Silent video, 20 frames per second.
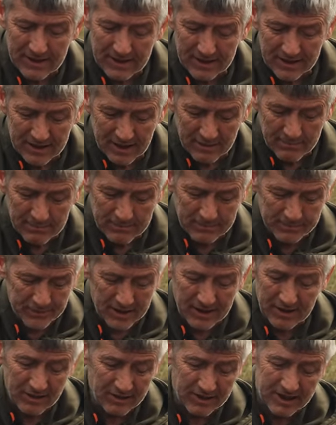It's, like
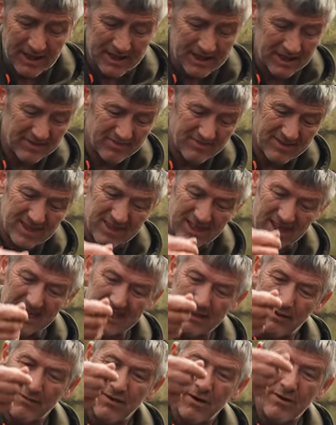I say,
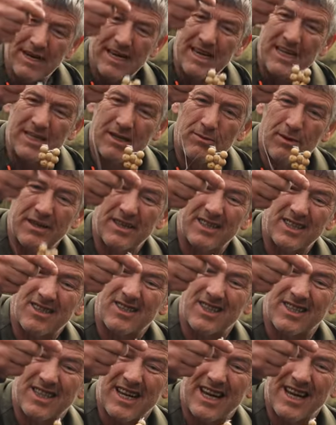it's a very easy one. It
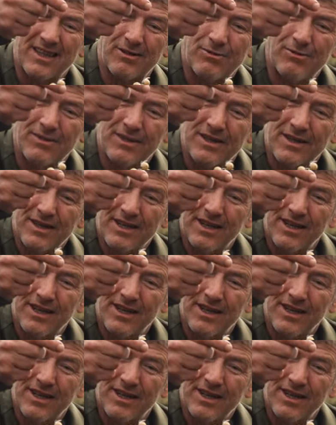doesn't tangle.